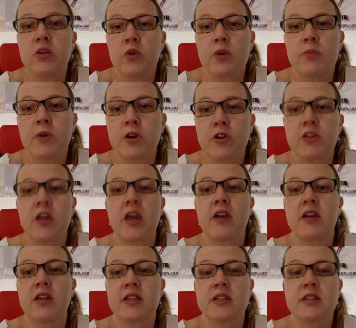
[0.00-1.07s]
where both
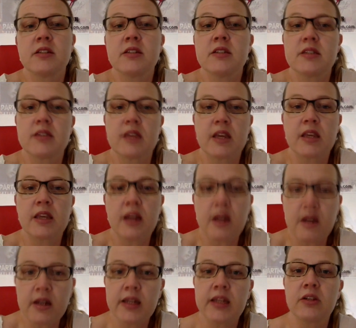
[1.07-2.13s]
characters are
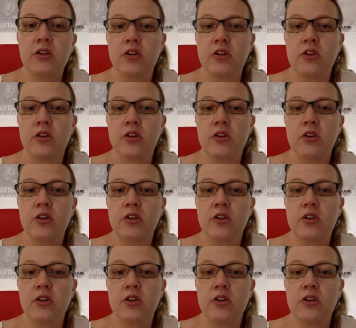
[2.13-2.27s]
young and